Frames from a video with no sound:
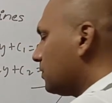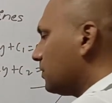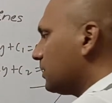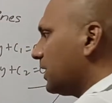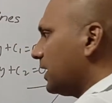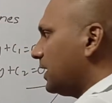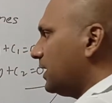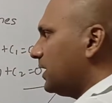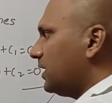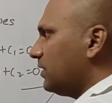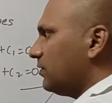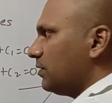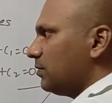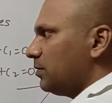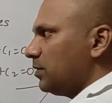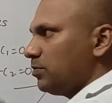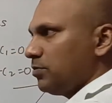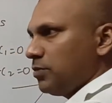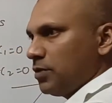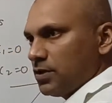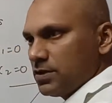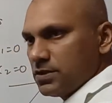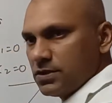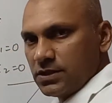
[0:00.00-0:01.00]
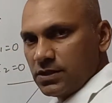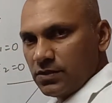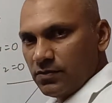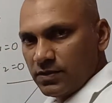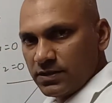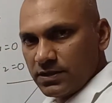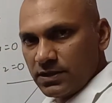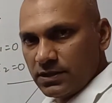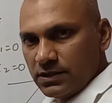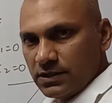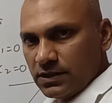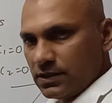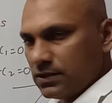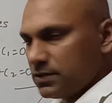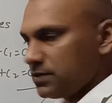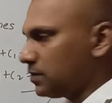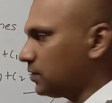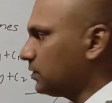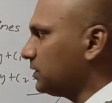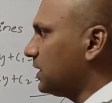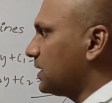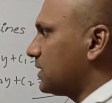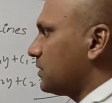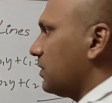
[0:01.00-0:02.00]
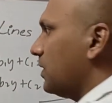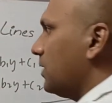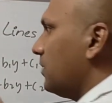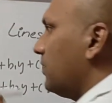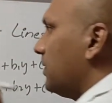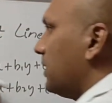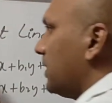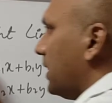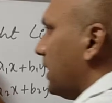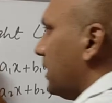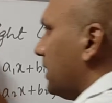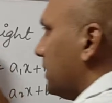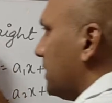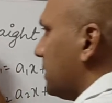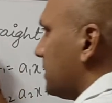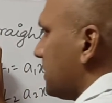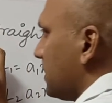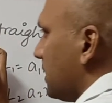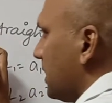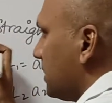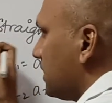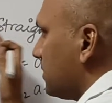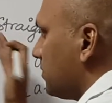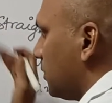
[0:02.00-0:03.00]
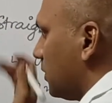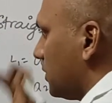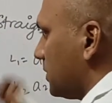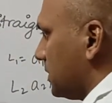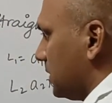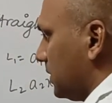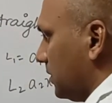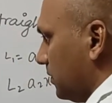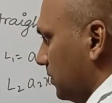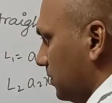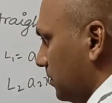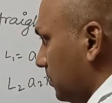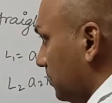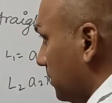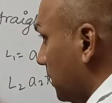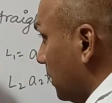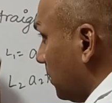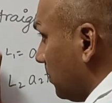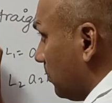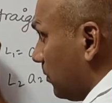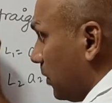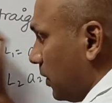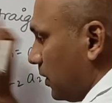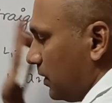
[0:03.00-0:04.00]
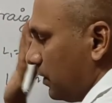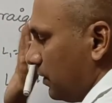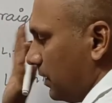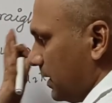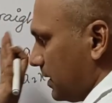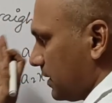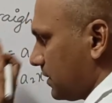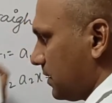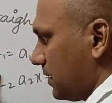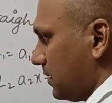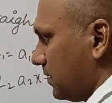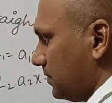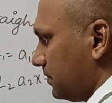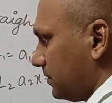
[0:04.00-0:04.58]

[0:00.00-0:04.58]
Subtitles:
to 90 will be positive, isn't it? So that's why we write this as modulus.